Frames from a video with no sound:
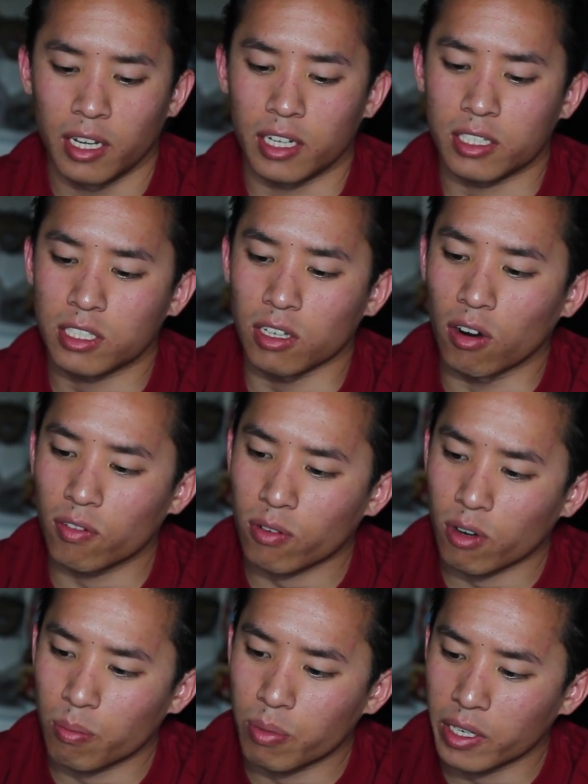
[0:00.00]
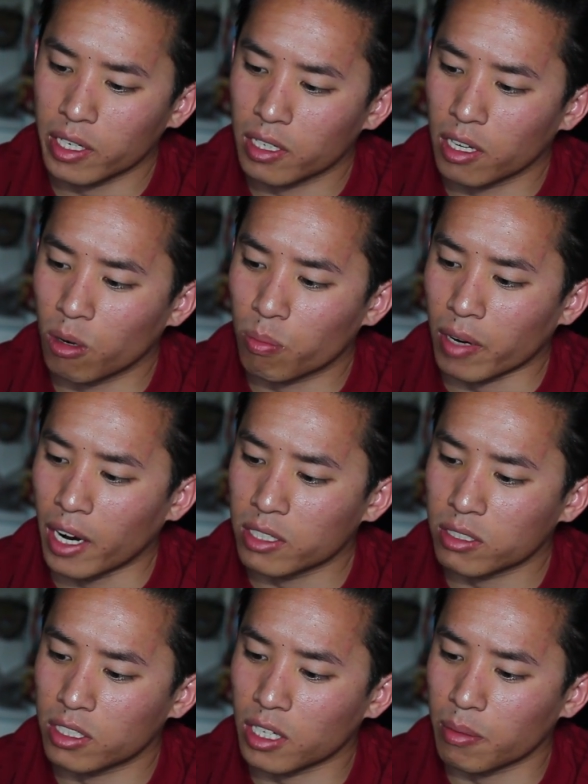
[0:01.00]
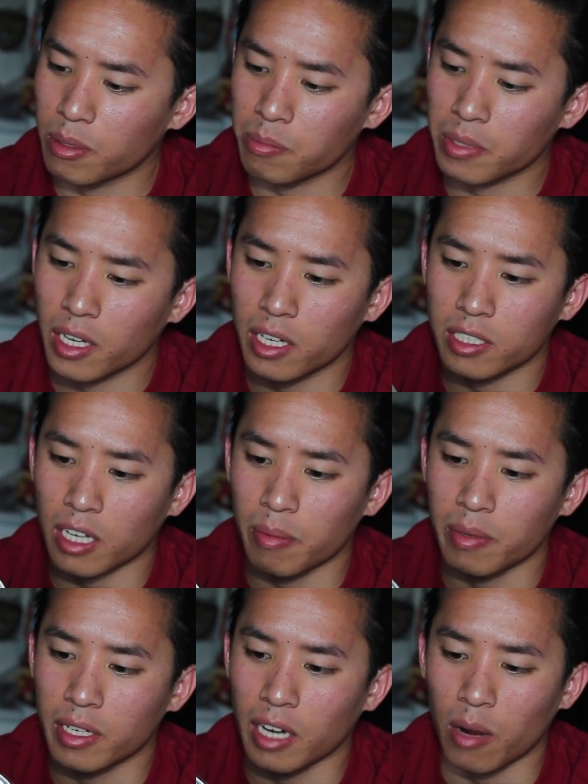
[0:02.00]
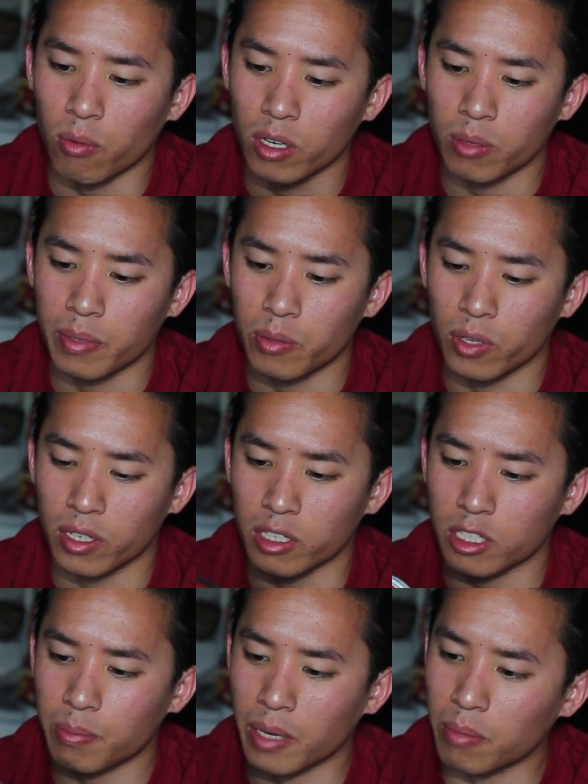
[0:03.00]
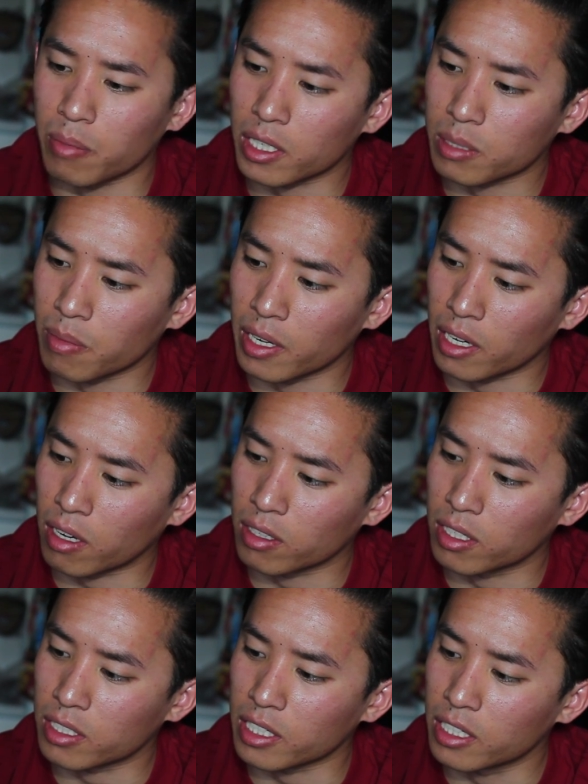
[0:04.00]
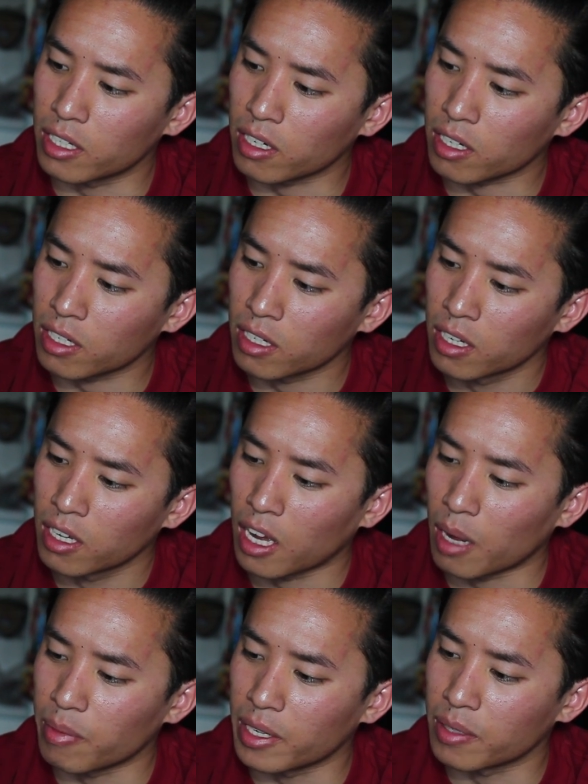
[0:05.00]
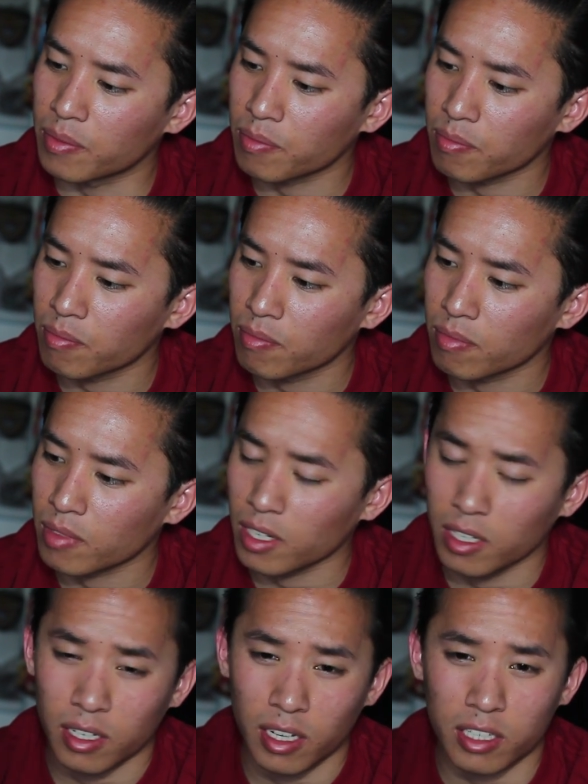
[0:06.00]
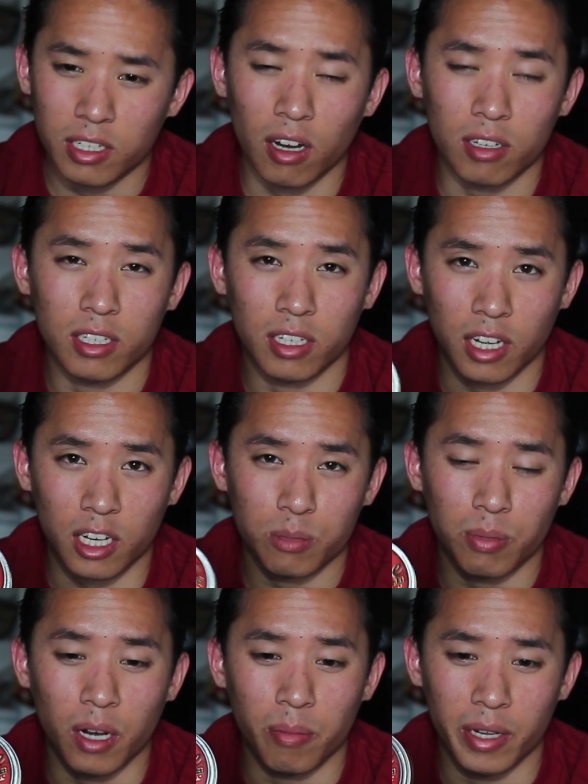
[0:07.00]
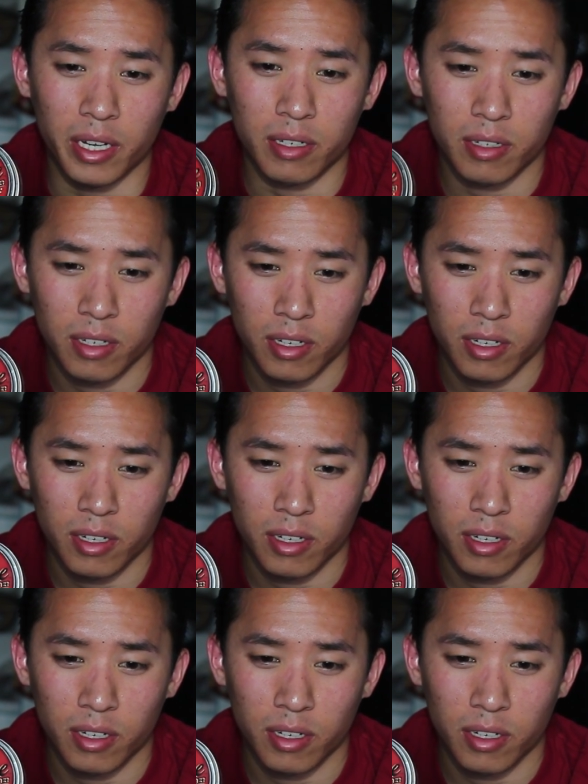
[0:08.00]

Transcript: it's sold for a pretty low price or something because, I mean, I wouldn't be willing to spend much money on this either. I mean, it's called Deluxe Pomade.